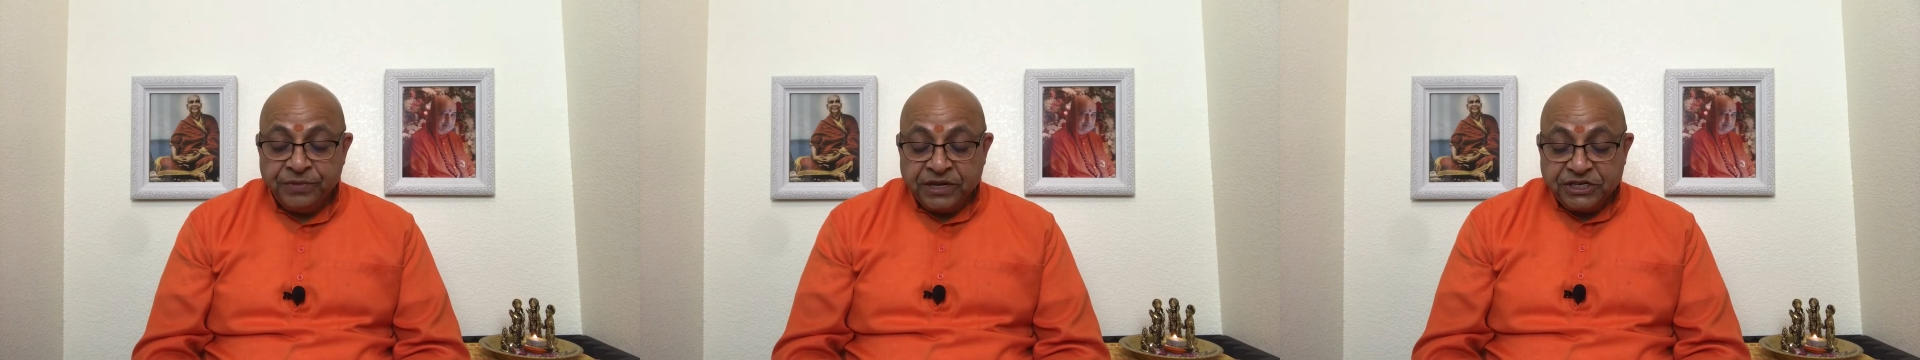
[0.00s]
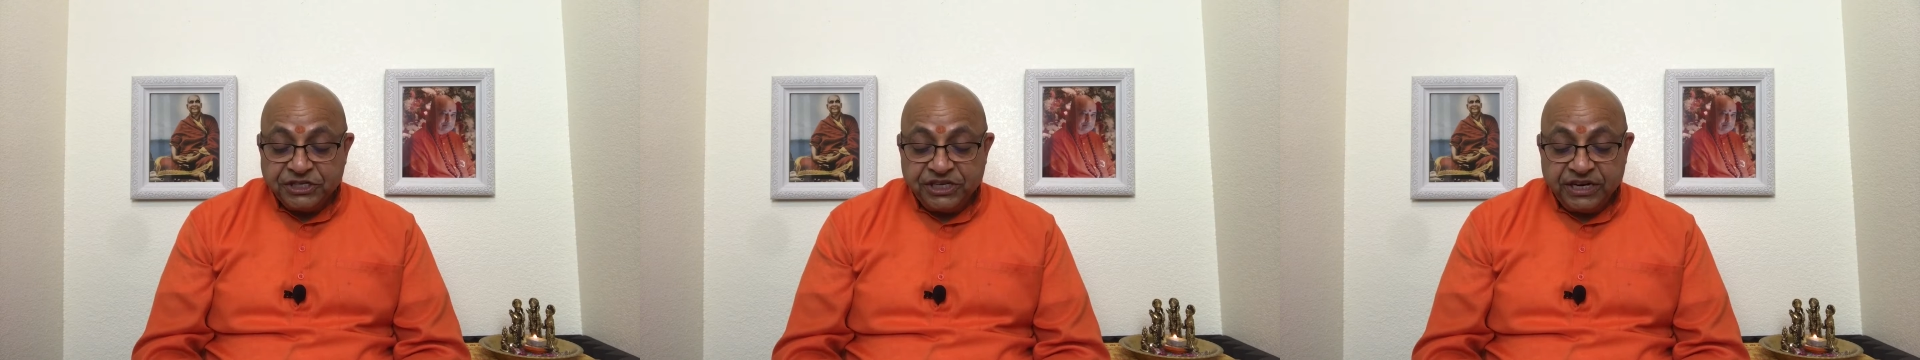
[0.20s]

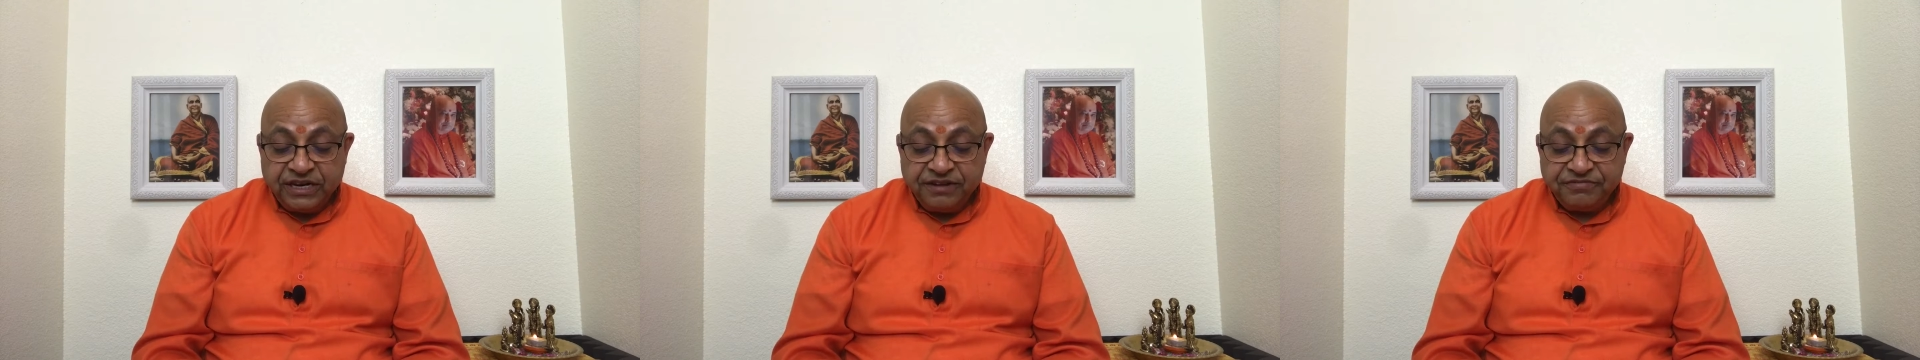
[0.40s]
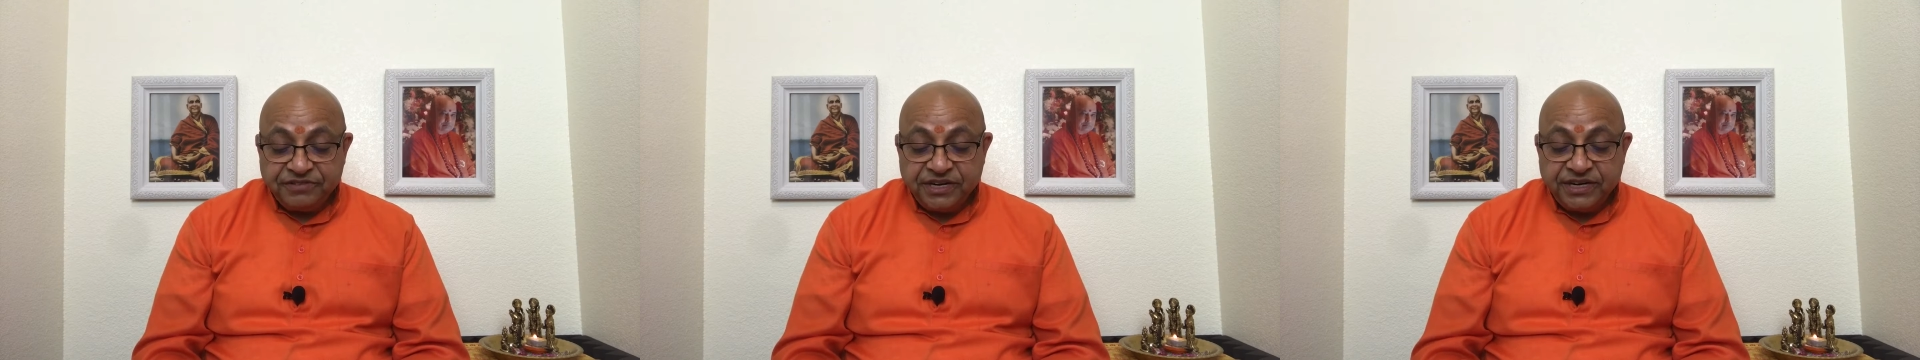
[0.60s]
she
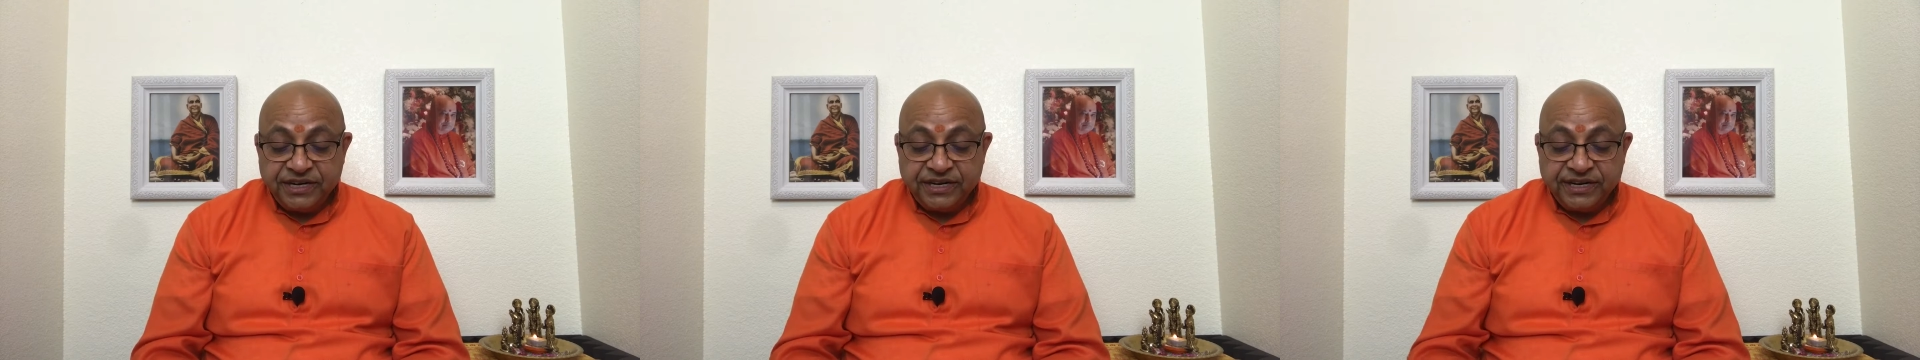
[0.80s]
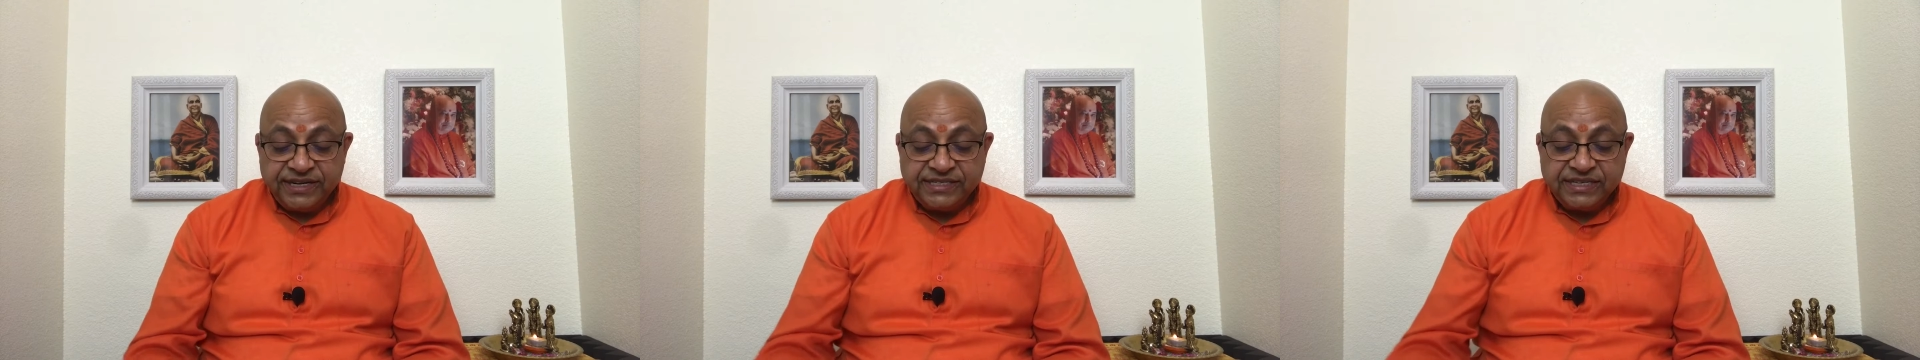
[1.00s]
lifted it
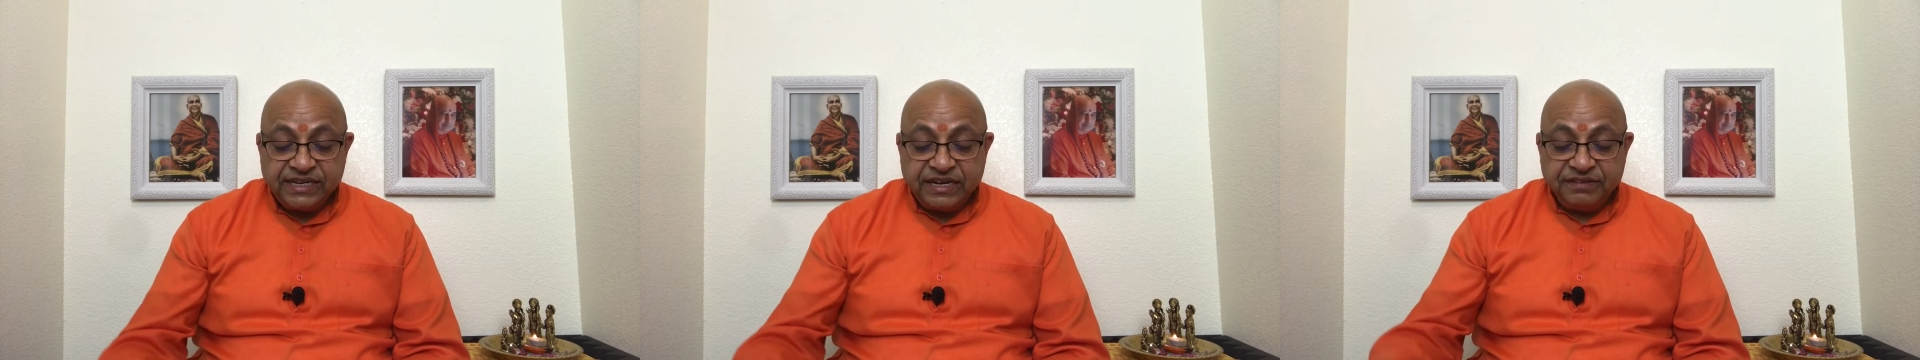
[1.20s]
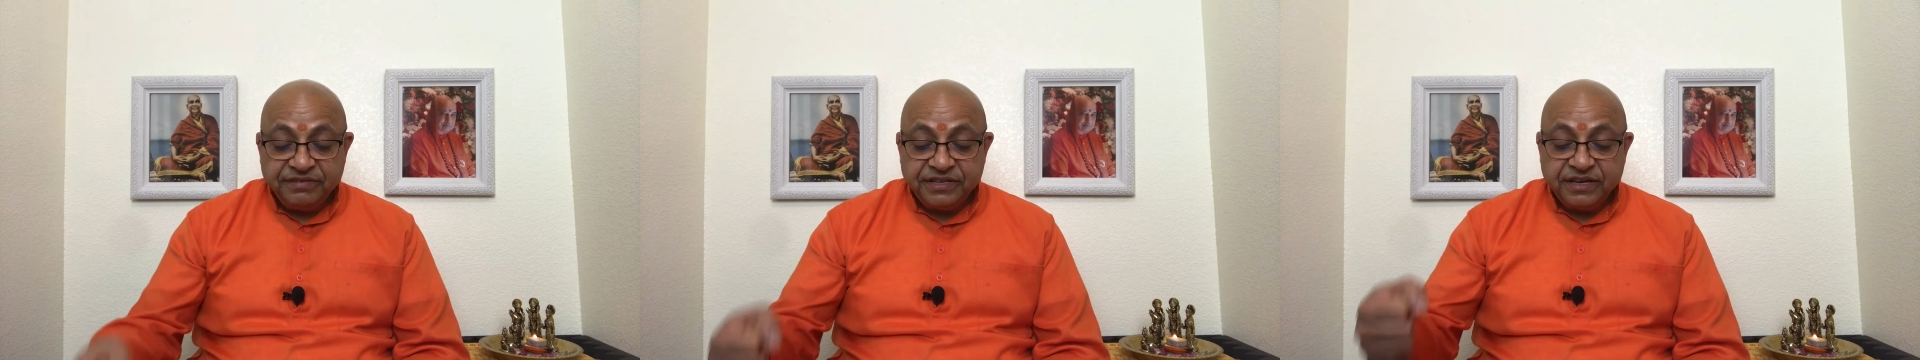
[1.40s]
easily with